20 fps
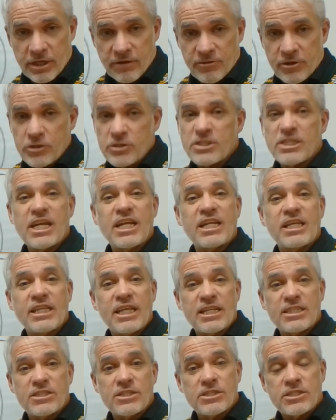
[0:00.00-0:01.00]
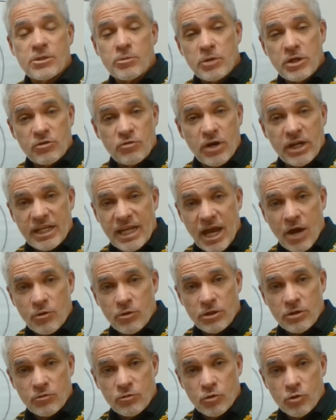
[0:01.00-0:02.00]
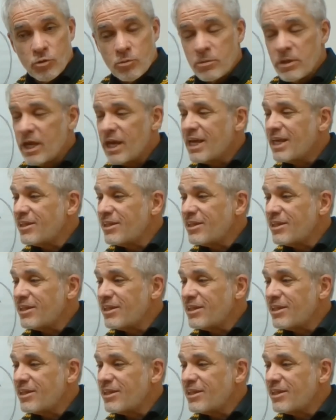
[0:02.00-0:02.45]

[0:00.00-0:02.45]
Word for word: If you're standing next to somebody right now in the room,